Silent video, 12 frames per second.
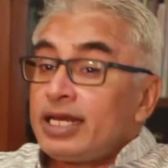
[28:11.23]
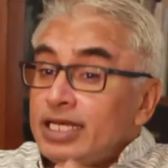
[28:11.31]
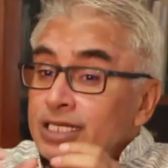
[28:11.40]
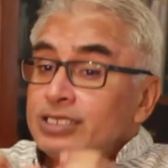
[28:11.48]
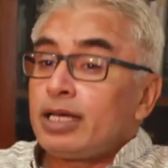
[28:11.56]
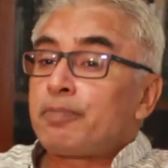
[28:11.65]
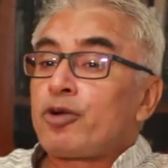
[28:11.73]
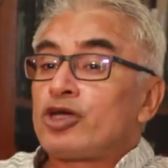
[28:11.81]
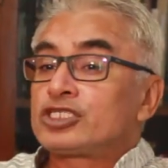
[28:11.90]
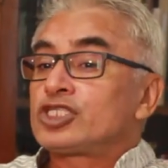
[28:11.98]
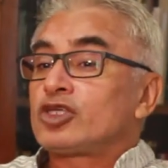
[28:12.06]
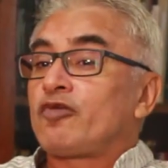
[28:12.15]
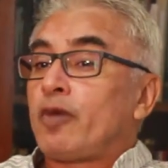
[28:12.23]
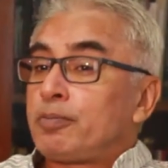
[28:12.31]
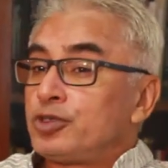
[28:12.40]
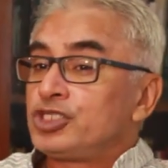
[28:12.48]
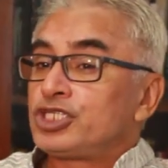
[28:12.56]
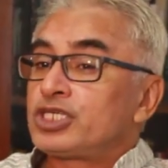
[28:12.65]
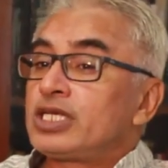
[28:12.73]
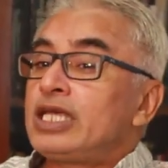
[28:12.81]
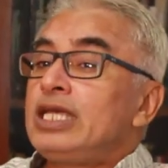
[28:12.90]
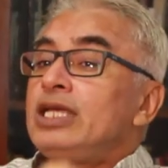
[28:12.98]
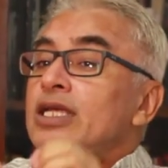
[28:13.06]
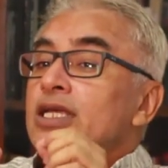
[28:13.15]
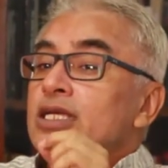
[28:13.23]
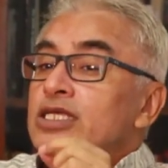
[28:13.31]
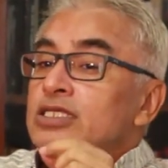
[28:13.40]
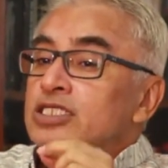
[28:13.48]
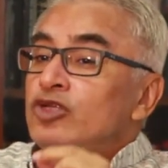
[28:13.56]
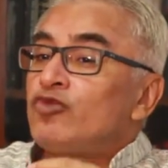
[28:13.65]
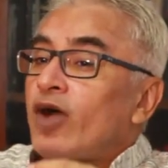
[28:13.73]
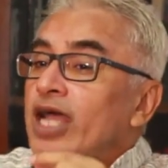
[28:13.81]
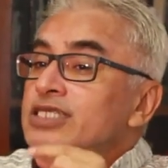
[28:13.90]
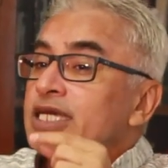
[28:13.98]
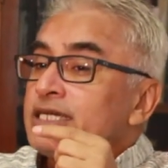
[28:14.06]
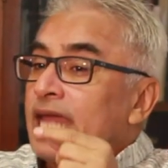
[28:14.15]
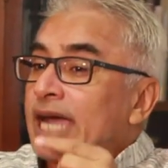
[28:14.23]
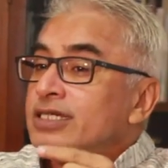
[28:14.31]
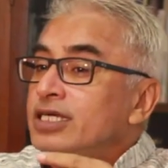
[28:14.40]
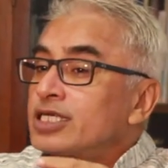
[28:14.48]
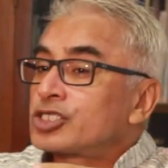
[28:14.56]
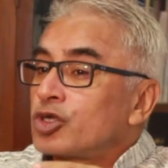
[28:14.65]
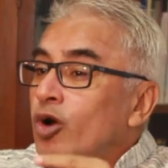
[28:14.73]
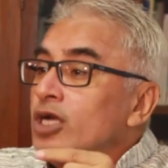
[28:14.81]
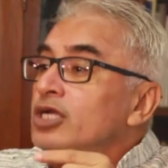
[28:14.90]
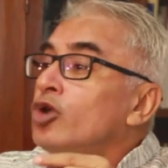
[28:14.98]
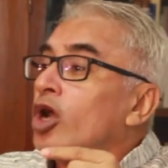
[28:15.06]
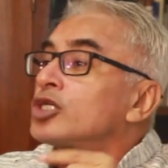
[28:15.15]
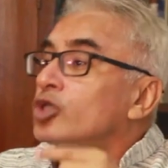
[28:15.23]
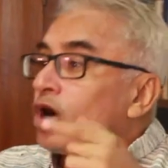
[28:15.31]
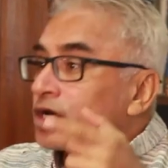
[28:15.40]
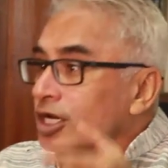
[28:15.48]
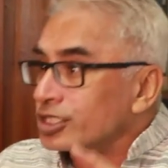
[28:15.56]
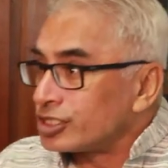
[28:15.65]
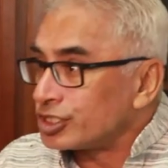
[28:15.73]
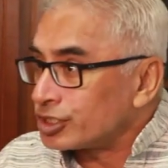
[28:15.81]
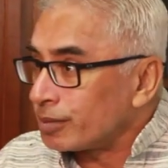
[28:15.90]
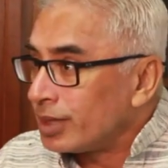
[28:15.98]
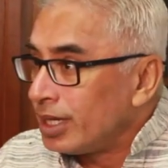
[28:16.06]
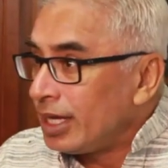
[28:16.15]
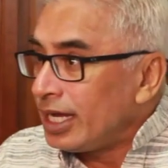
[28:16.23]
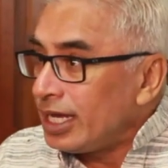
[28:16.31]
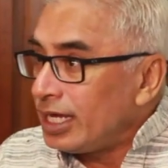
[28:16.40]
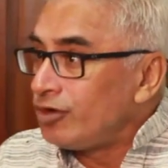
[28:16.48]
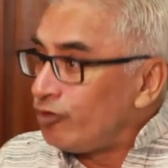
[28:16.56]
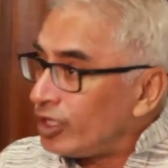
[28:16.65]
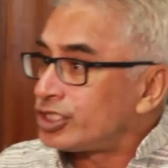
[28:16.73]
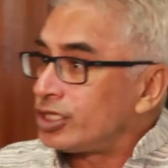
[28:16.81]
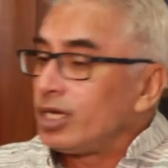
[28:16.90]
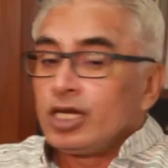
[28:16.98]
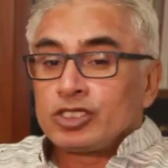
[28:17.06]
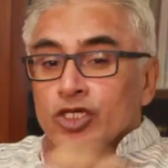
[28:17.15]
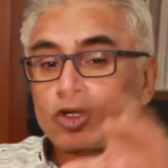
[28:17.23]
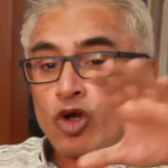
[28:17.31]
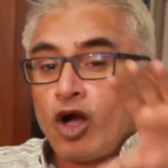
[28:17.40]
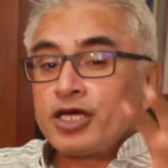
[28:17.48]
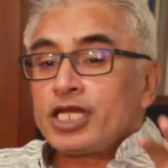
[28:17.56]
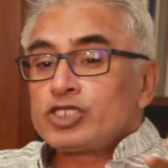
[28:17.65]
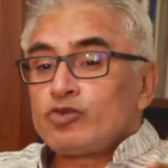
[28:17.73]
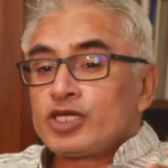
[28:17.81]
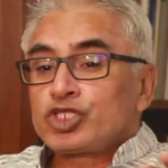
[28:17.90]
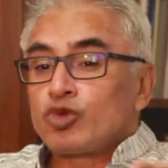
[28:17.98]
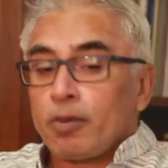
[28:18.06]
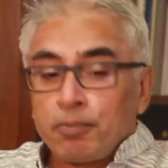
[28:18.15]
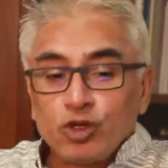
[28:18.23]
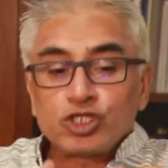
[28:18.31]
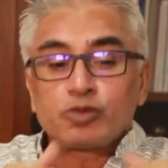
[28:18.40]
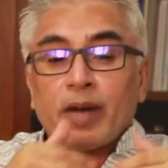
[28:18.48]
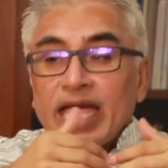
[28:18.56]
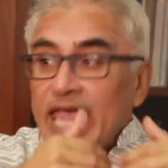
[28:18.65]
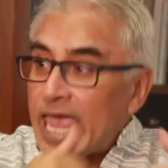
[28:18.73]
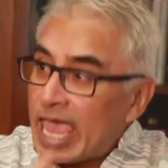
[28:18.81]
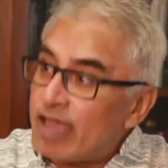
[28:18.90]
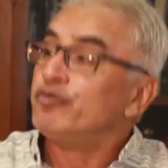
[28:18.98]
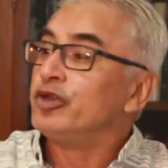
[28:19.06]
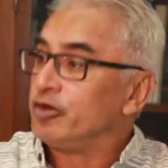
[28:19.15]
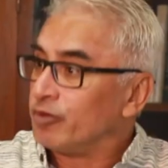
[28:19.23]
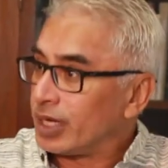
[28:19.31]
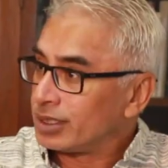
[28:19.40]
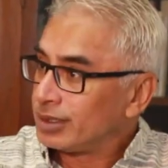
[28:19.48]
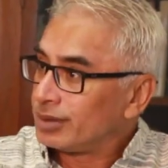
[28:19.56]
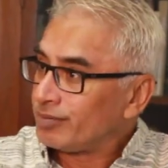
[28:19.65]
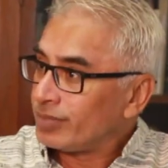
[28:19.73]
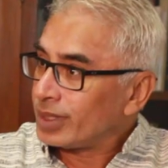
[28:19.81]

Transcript: And in the process of opposition, he devised a tactics called non-congressism, in which the Congress was to opposed by everyone.